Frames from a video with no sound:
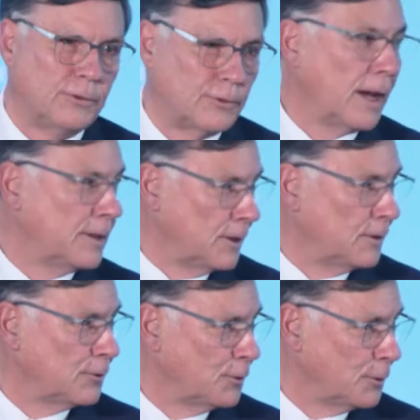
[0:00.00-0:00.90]
head straight
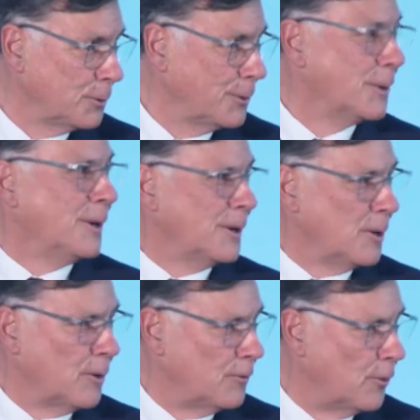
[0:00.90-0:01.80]
into
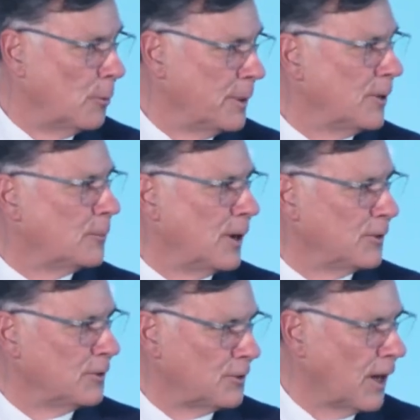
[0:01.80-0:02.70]
4-minute
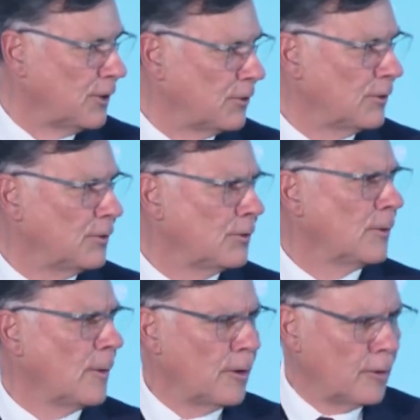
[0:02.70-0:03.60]

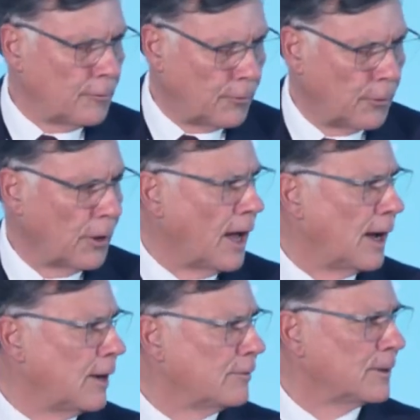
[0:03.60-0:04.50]
presentations,
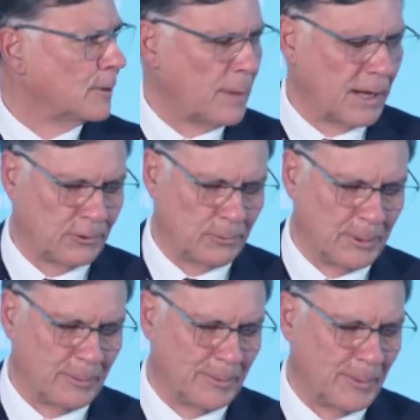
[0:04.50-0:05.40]
4.5 at the
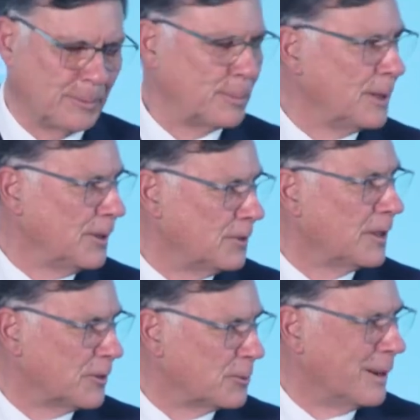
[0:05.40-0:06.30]
maximum. Please,